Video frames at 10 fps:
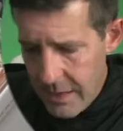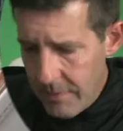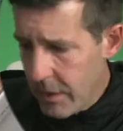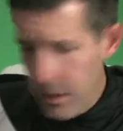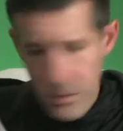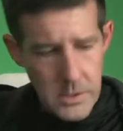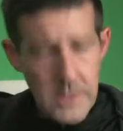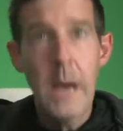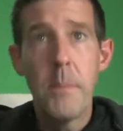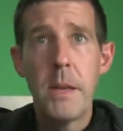going to use the top
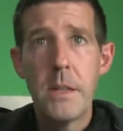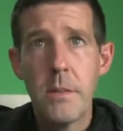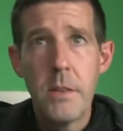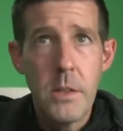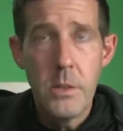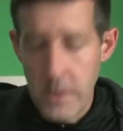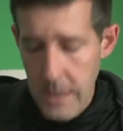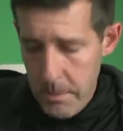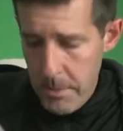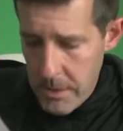edge. I'm going to use the top
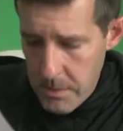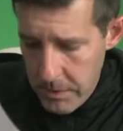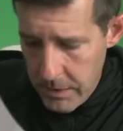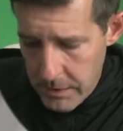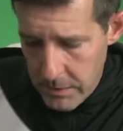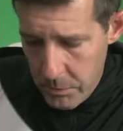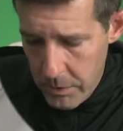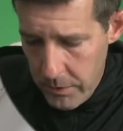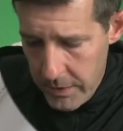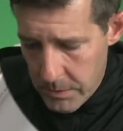edge because we know
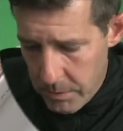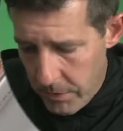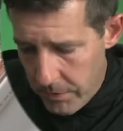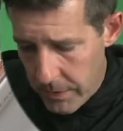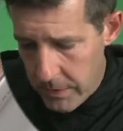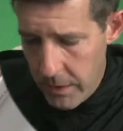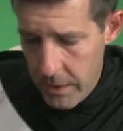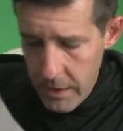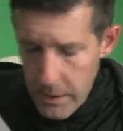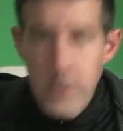that's perfect.
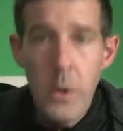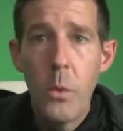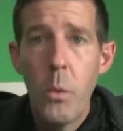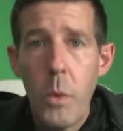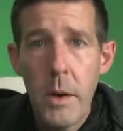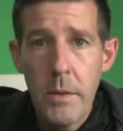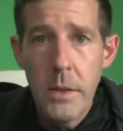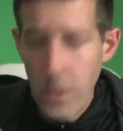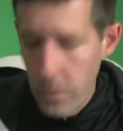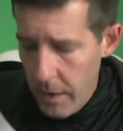So what I'm going to do,
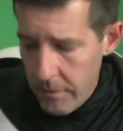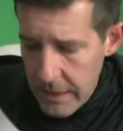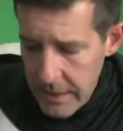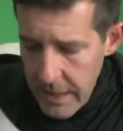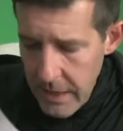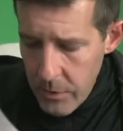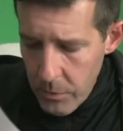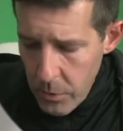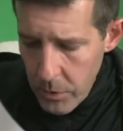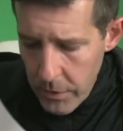I'm going to lay the
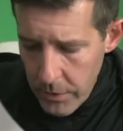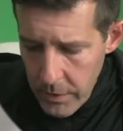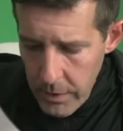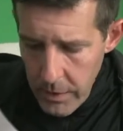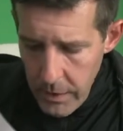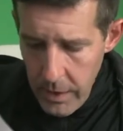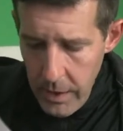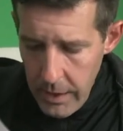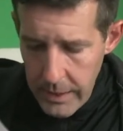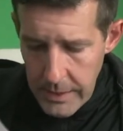ruler
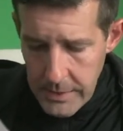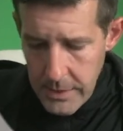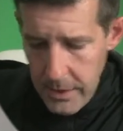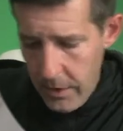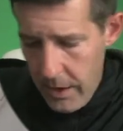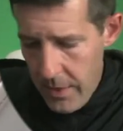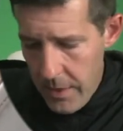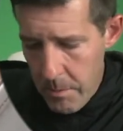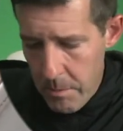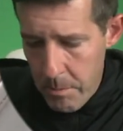against there and then
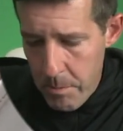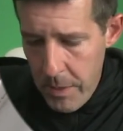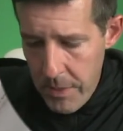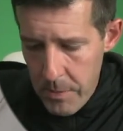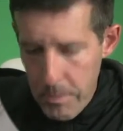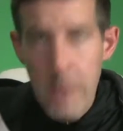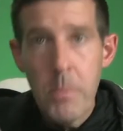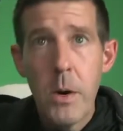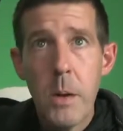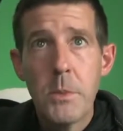butt the paper
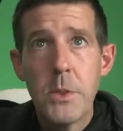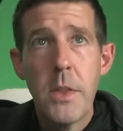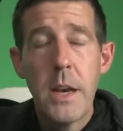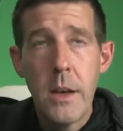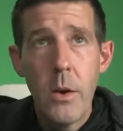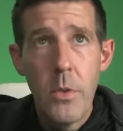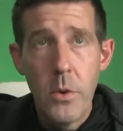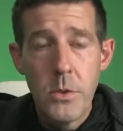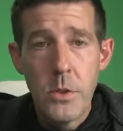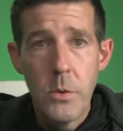up so that I know those
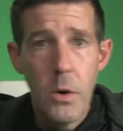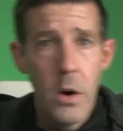2 are